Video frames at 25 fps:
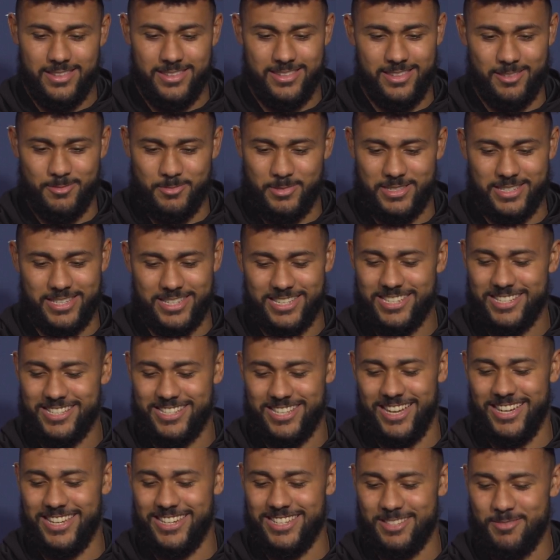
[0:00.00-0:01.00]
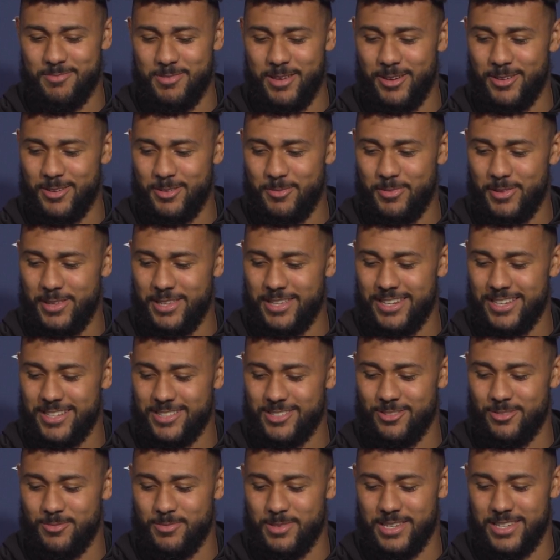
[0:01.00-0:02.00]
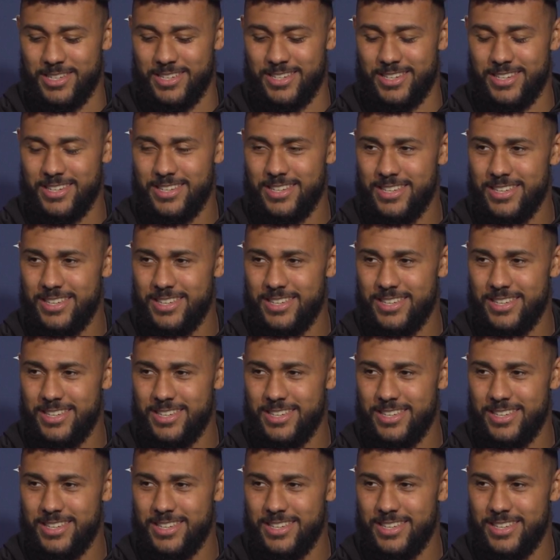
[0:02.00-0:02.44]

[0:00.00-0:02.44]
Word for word: I'm just excited to be able to play next to him again.